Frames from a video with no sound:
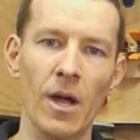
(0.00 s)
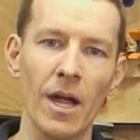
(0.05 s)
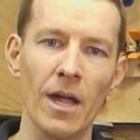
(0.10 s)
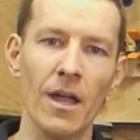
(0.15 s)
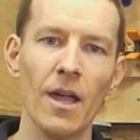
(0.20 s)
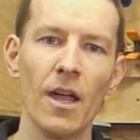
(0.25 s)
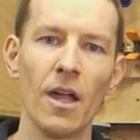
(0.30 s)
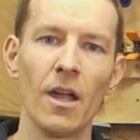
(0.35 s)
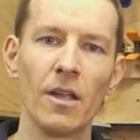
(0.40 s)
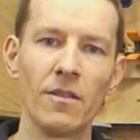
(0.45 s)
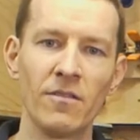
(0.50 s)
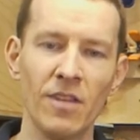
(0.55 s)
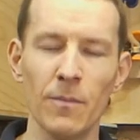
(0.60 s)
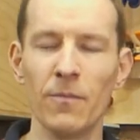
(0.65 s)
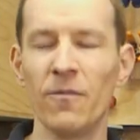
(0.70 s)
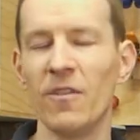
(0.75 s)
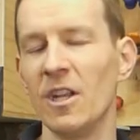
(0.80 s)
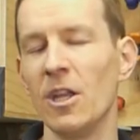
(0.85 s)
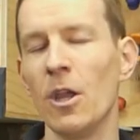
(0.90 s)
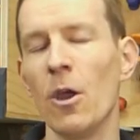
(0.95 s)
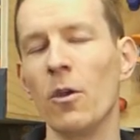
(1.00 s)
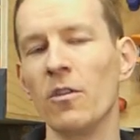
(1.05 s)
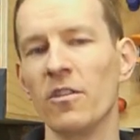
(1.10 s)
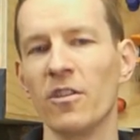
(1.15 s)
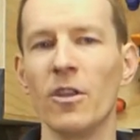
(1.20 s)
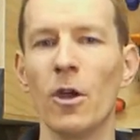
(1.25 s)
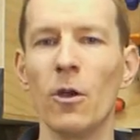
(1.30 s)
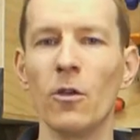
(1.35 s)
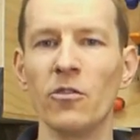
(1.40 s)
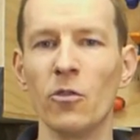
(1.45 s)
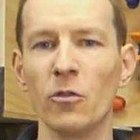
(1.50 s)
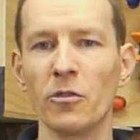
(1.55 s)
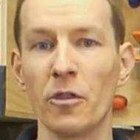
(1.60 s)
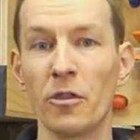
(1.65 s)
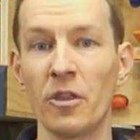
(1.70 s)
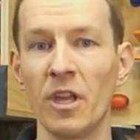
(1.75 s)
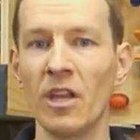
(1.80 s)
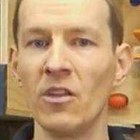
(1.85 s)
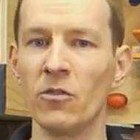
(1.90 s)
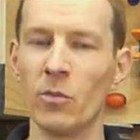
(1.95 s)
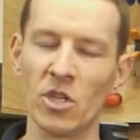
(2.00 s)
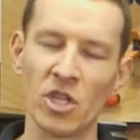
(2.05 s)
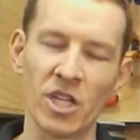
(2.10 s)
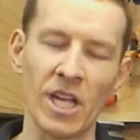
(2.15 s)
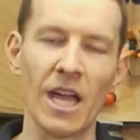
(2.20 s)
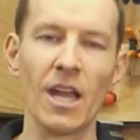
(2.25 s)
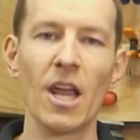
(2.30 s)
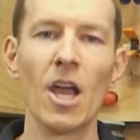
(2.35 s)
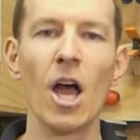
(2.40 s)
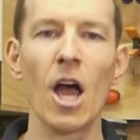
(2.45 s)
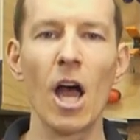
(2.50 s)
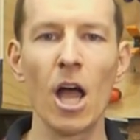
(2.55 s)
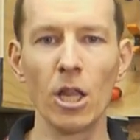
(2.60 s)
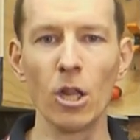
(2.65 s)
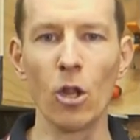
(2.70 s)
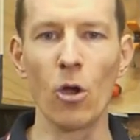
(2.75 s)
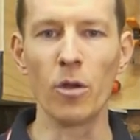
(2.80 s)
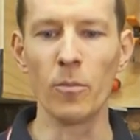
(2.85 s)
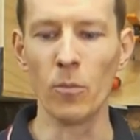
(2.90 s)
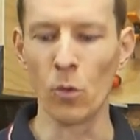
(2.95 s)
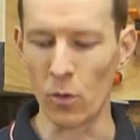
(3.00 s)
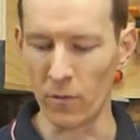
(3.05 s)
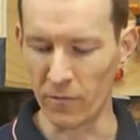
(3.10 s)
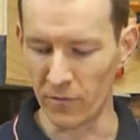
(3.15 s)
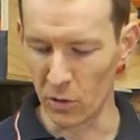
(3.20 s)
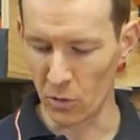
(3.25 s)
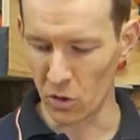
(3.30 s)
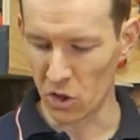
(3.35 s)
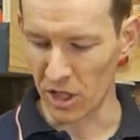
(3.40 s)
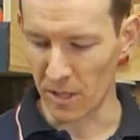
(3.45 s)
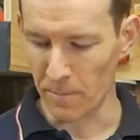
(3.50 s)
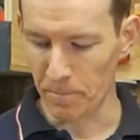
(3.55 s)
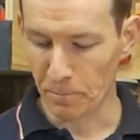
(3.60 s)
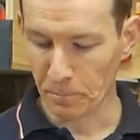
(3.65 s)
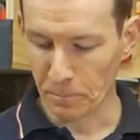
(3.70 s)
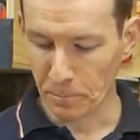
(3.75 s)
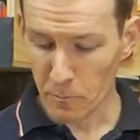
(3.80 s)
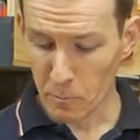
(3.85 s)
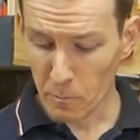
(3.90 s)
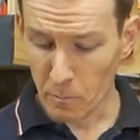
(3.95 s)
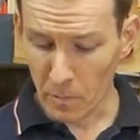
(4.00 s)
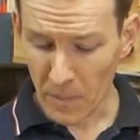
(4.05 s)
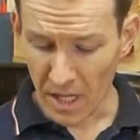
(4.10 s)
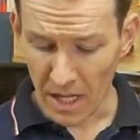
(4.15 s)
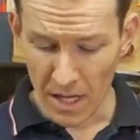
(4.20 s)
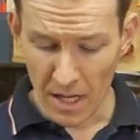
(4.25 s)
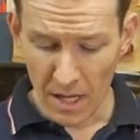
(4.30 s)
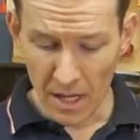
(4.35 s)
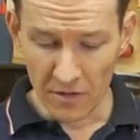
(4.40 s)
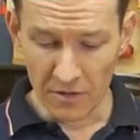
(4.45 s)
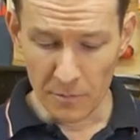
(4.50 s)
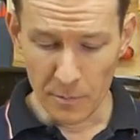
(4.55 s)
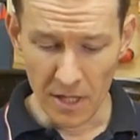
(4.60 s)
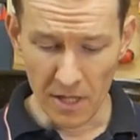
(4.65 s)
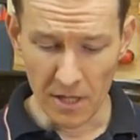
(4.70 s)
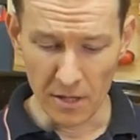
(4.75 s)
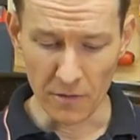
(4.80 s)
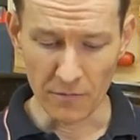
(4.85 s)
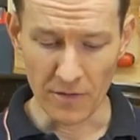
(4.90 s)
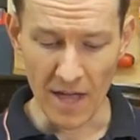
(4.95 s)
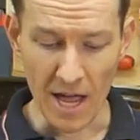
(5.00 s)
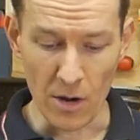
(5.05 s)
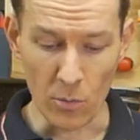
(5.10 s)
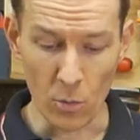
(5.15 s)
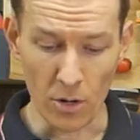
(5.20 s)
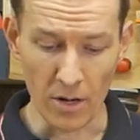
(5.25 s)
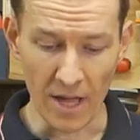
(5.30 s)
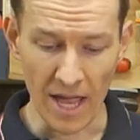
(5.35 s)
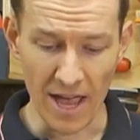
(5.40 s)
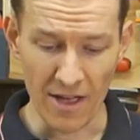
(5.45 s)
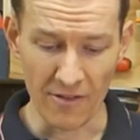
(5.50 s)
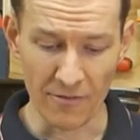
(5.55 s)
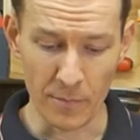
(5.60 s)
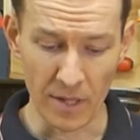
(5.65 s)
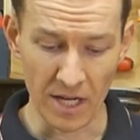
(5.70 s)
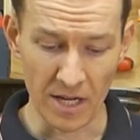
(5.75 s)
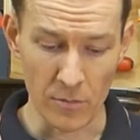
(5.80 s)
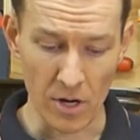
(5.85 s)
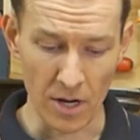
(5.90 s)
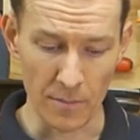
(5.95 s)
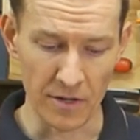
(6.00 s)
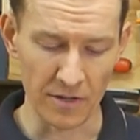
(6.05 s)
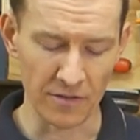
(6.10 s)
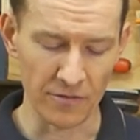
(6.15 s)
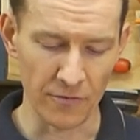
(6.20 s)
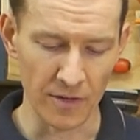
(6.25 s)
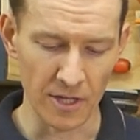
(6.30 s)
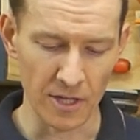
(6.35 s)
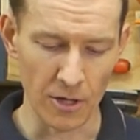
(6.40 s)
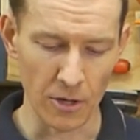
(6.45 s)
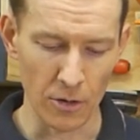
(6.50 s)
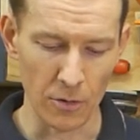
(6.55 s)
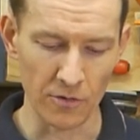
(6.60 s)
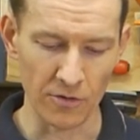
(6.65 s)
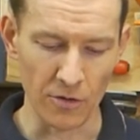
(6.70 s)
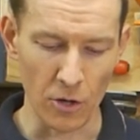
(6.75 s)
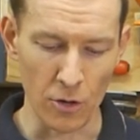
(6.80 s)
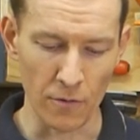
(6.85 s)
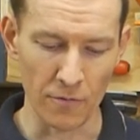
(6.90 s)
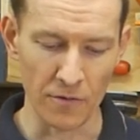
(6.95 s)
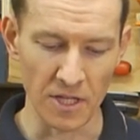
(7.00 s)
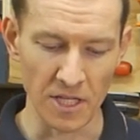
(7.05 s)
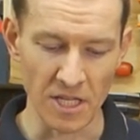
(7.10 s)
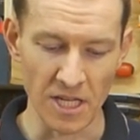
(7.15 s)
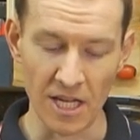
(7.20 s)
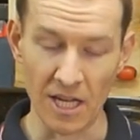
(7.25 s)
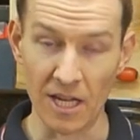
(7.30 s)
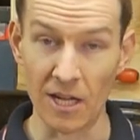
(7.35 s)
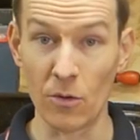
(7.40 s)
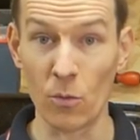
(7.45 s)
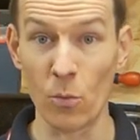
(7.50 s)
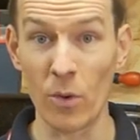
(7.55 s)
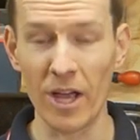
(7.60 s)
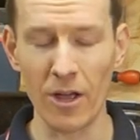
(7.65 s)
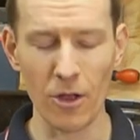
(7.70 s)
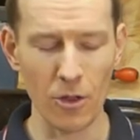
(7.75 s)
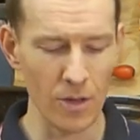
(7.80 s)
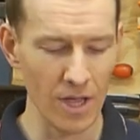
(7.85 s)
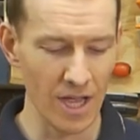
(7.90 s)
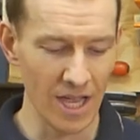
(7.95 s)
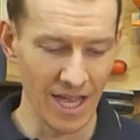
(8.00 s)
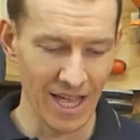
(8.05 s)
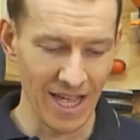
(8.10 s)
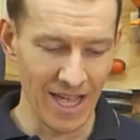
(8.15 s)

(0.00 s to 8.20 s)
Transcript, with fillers: my tip videos and those sorts of things which get a lot more viewership speaking of that what have been my best videos of the year well